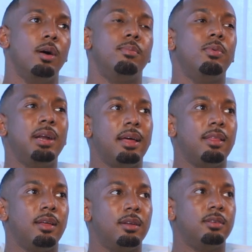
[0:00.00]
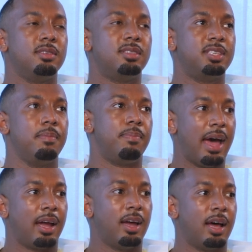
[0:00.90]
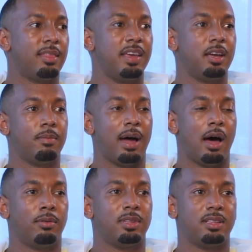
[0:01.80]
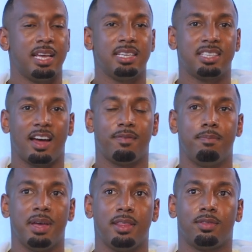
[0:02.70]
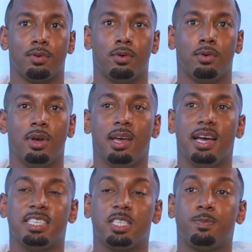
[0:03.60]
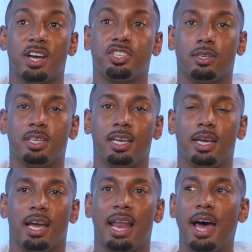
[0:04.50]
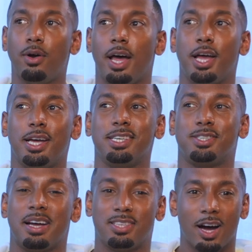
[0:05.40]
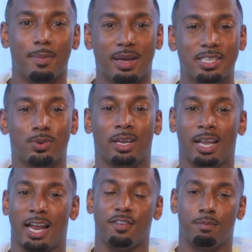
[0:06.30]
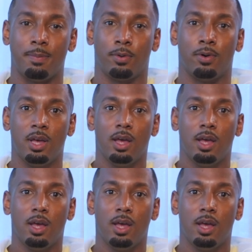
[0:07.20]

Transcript: But when I sit back and I think about the things that I've been through, especially, so I talk about this with a lot of different people,